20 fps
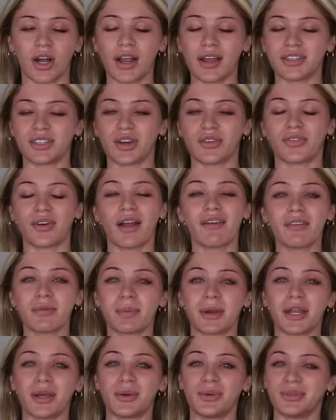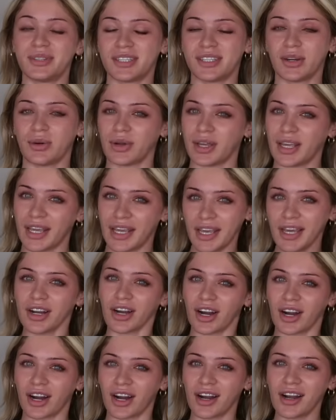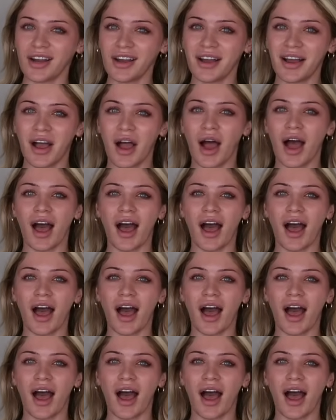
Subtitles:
All right, so for everybody who's still here,